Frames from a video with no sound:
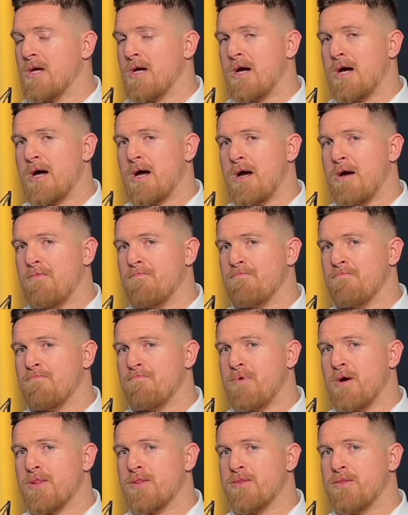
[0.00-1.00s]

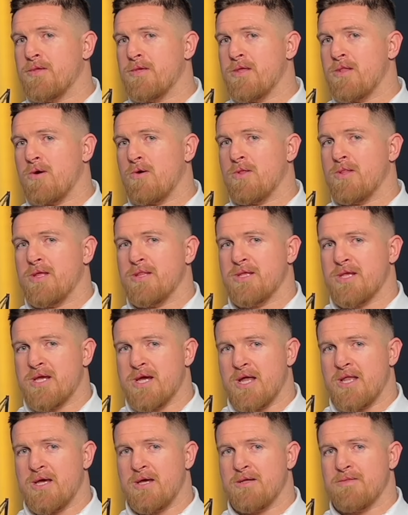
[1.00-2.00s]
But, and then
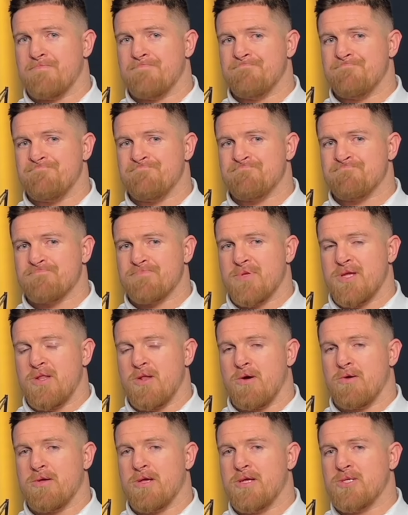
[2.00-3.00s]
kind of,
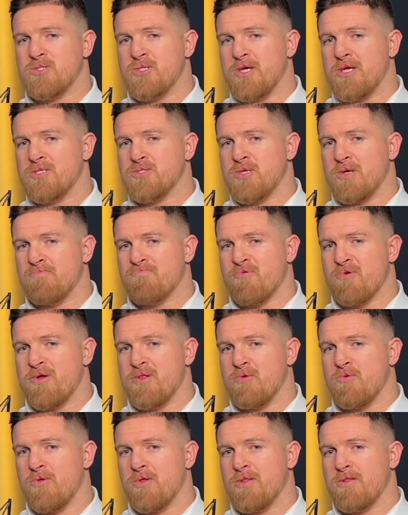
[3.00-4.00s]
is a
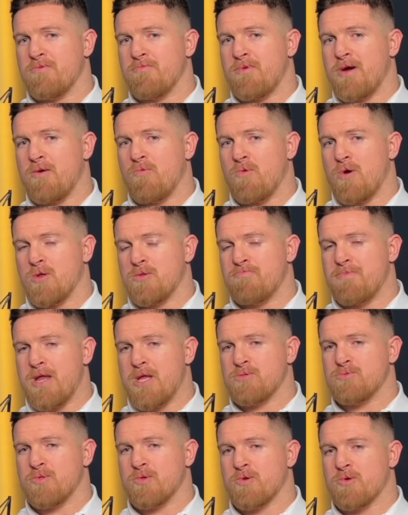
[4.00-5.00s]
prelude into my wealth
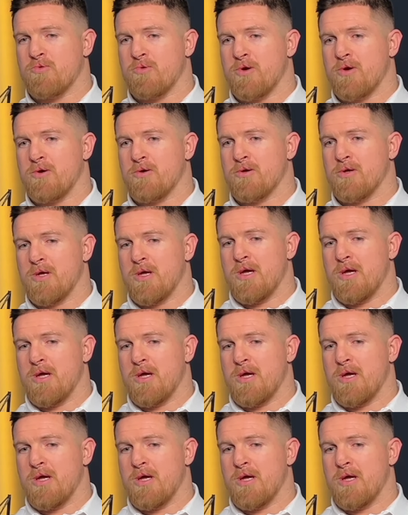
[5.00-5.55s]
management career.